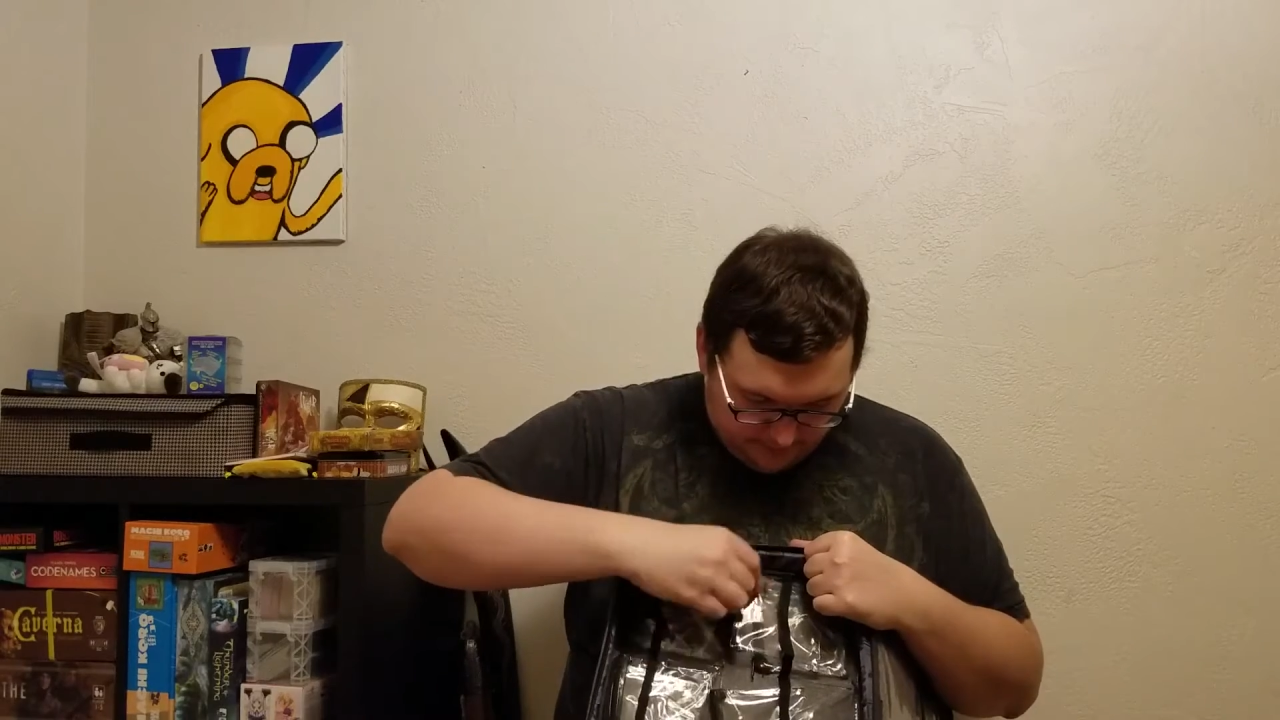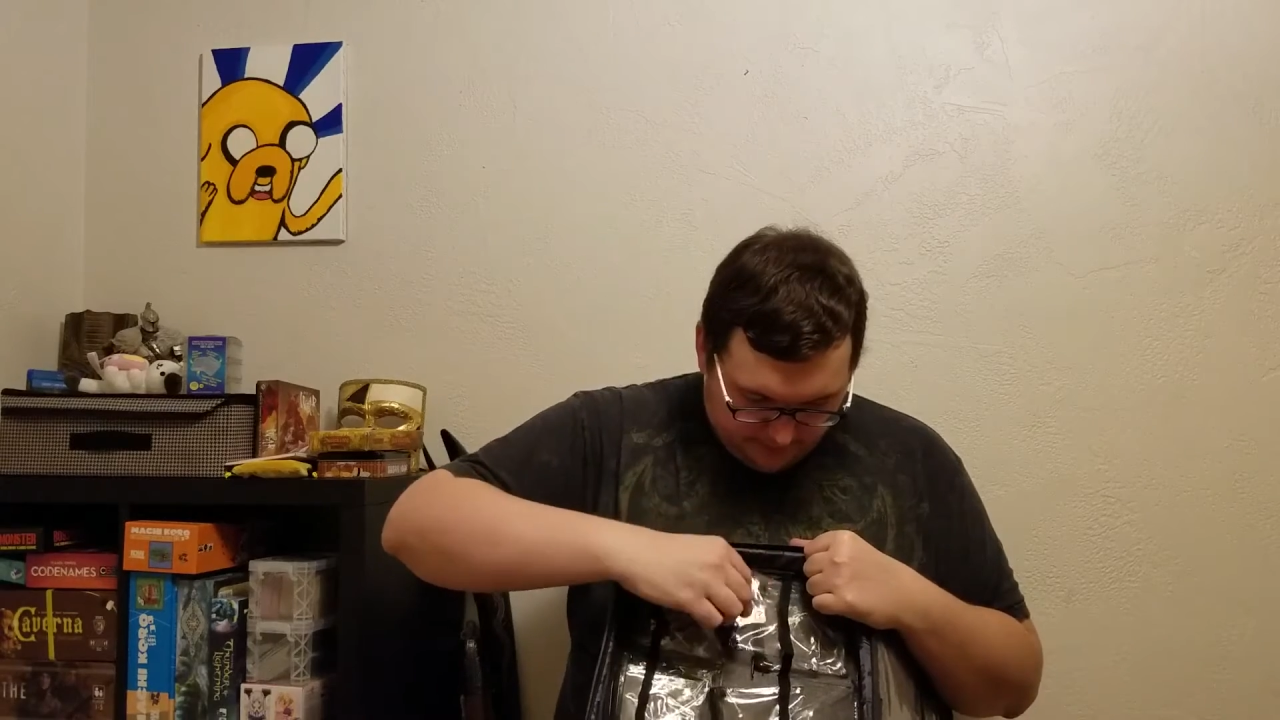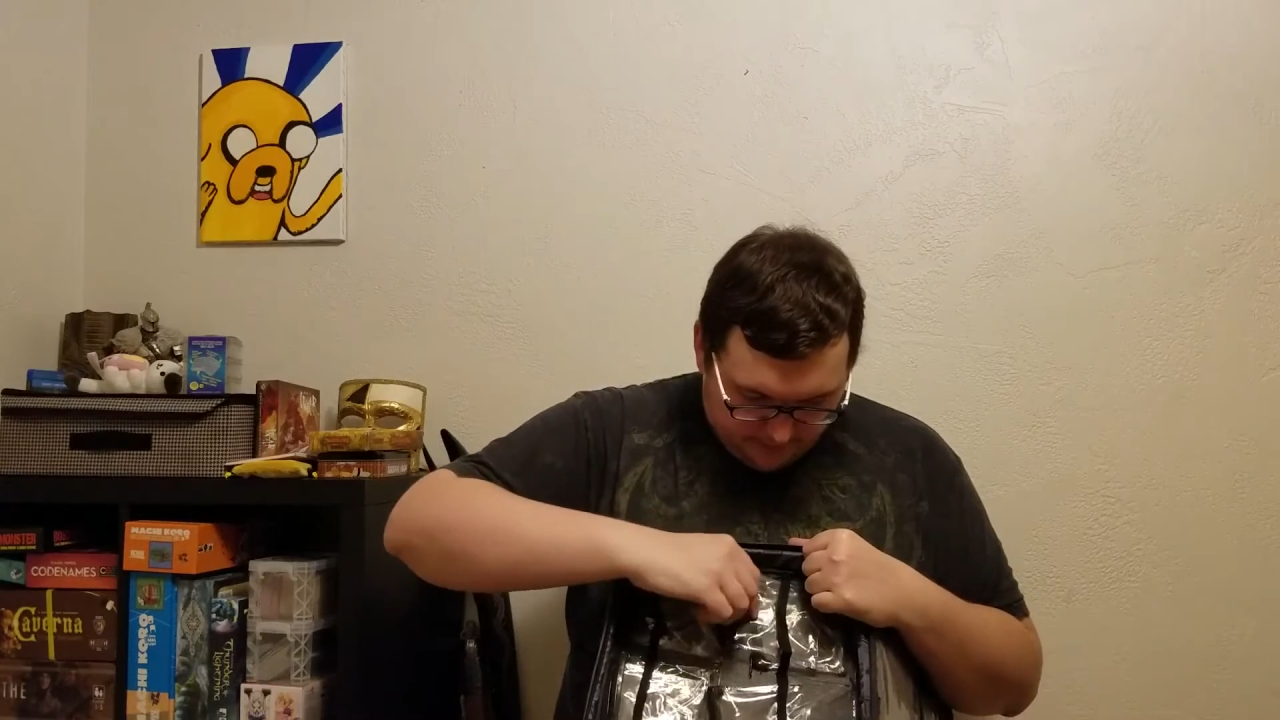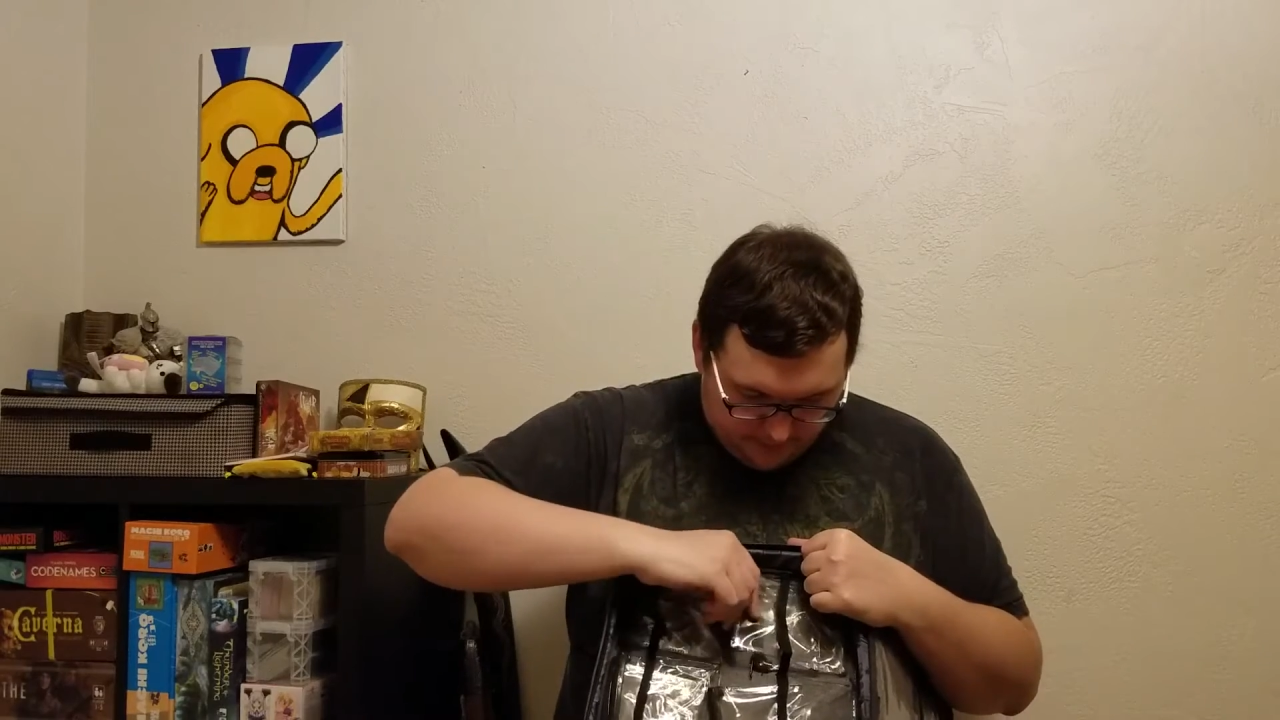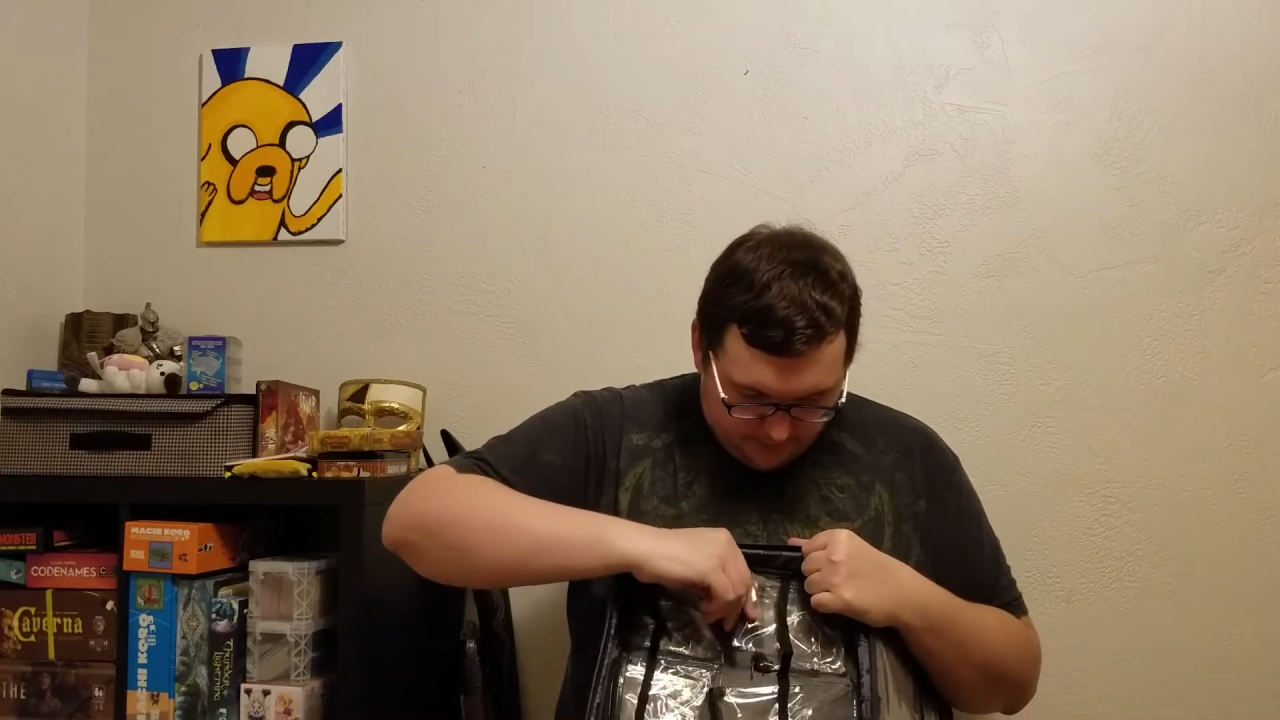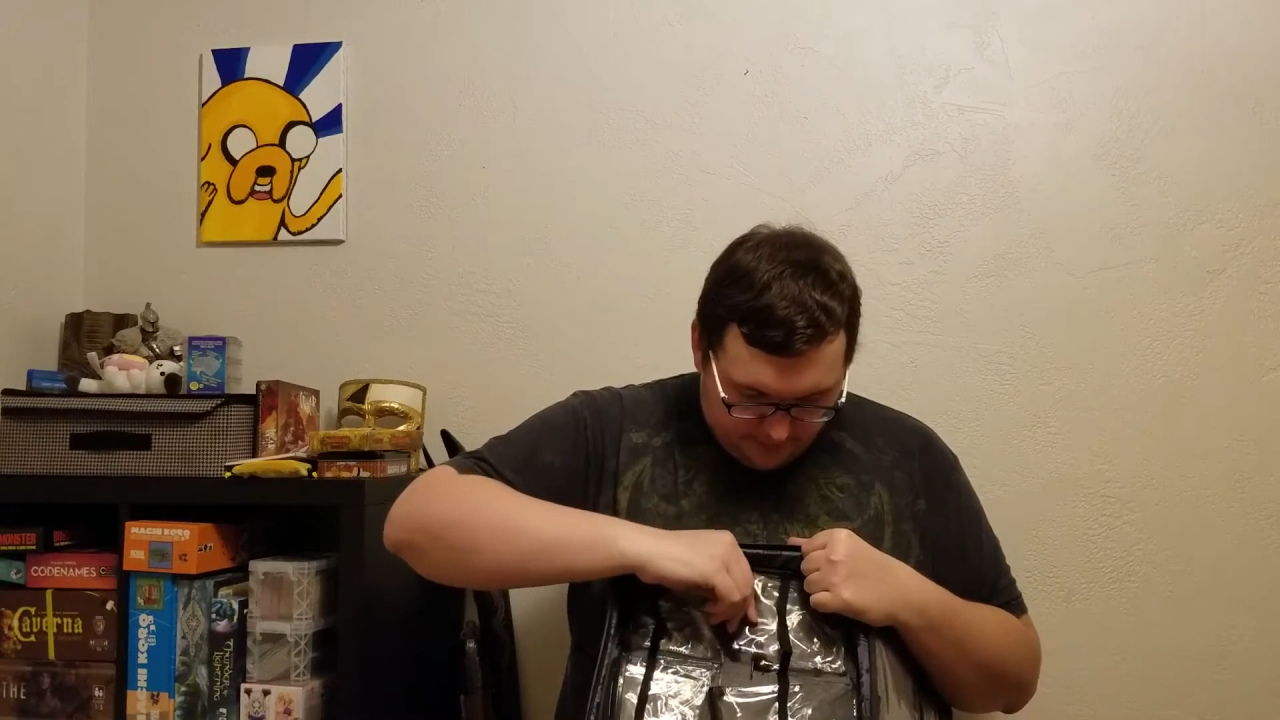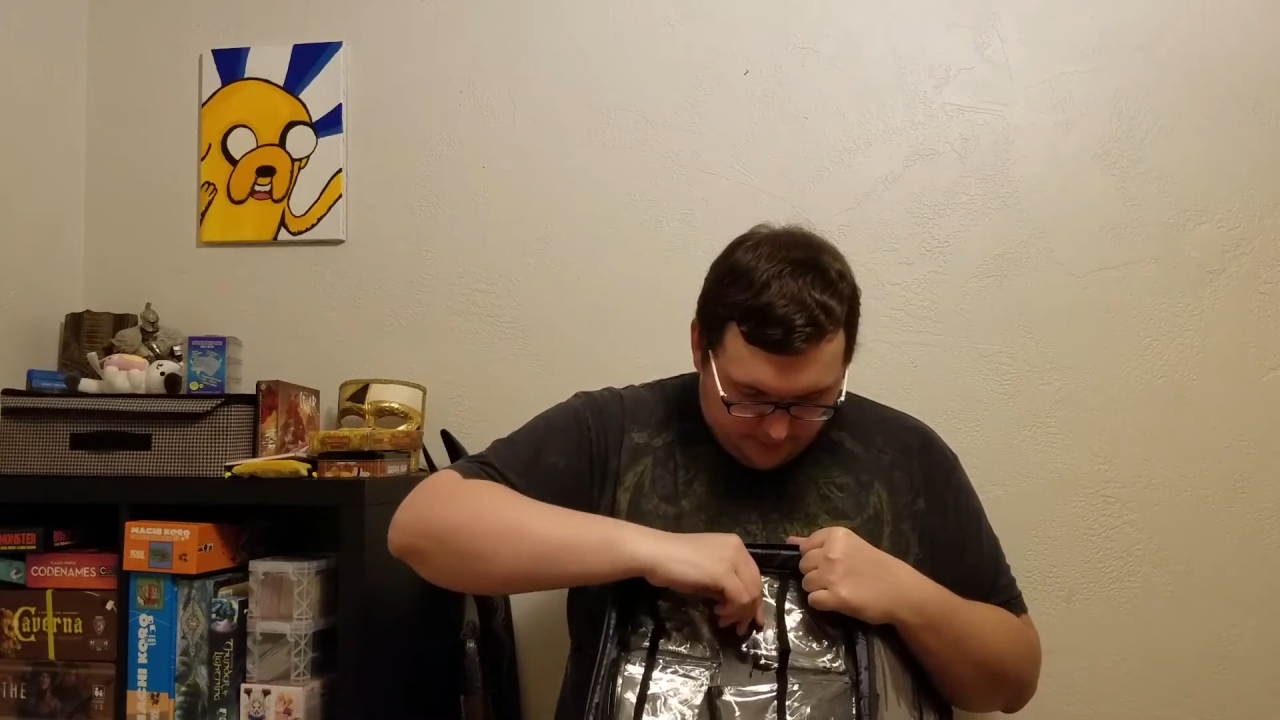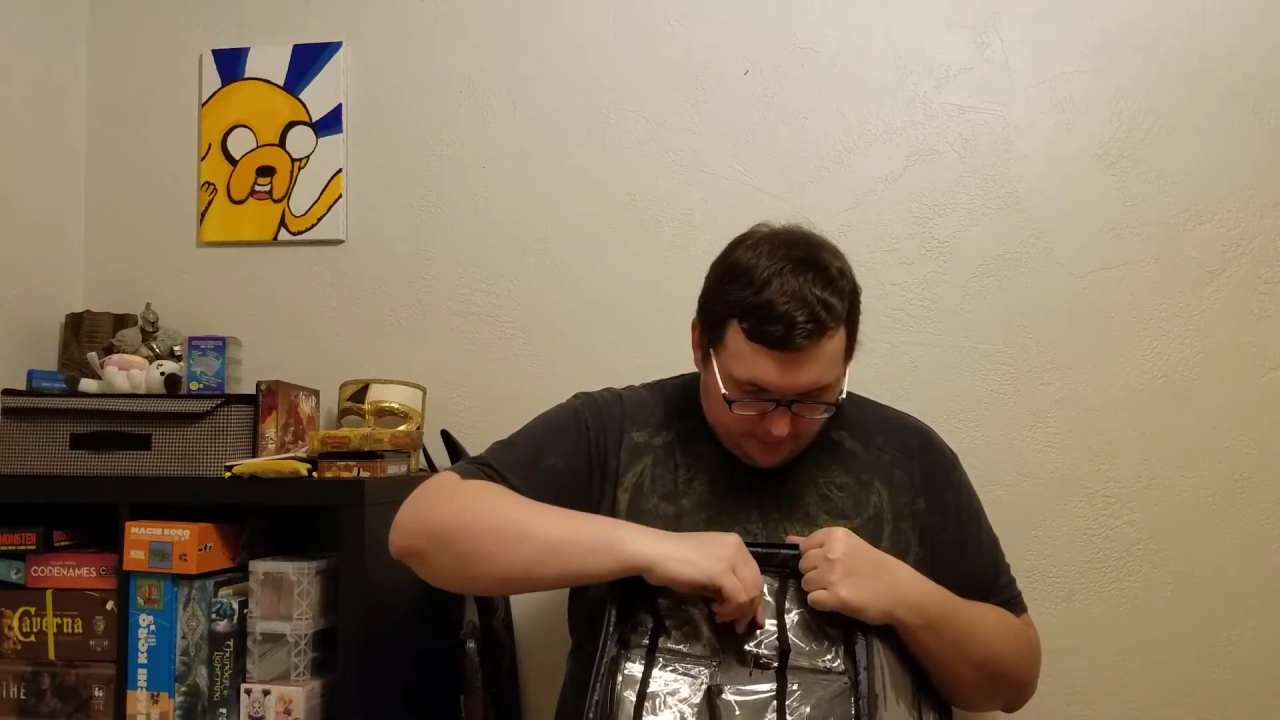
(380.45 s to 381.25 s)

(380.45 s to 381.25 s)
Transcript: with components,